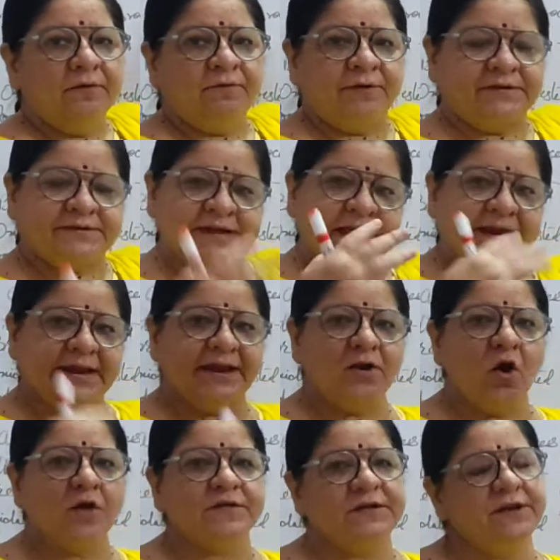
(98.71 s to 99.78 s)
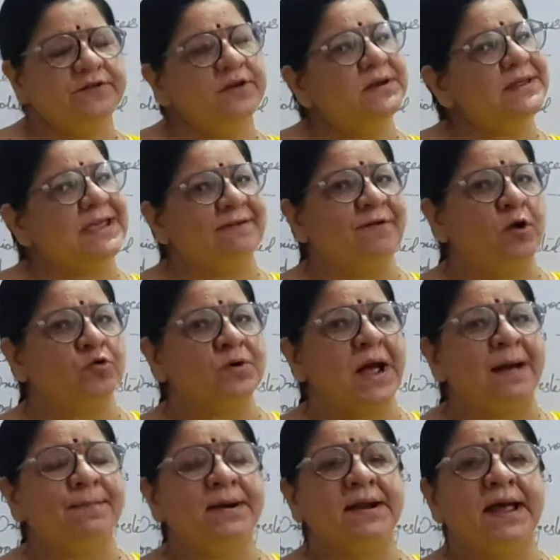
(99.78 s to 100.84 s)
We take in oxygen, give out
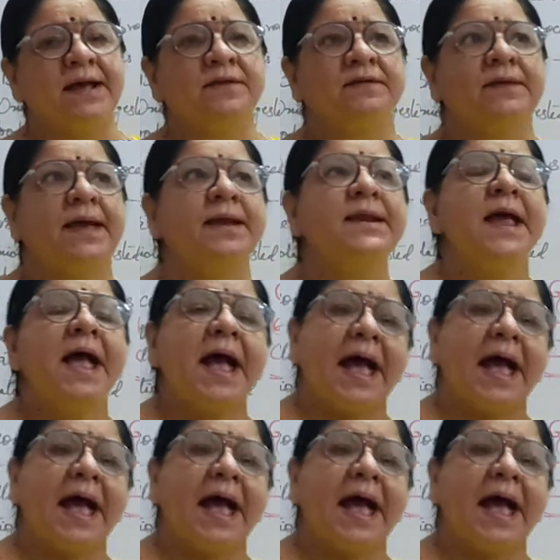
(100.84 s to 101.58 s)
carbon dioxide,